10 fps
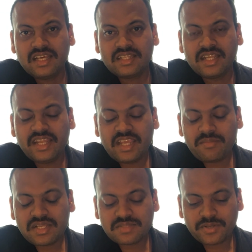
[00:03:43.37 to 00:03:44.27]
The
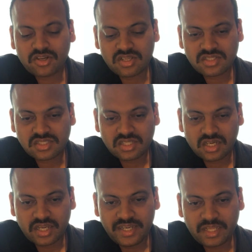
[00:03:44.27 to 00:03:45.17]
name is because
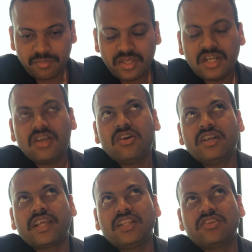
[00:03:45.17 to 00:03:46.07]
it appeared
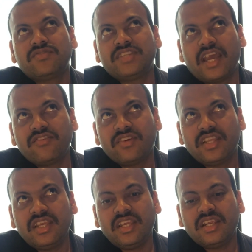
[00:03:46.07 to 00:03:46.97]
on 10th of
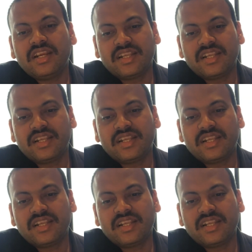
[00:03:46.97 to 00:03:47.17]
January,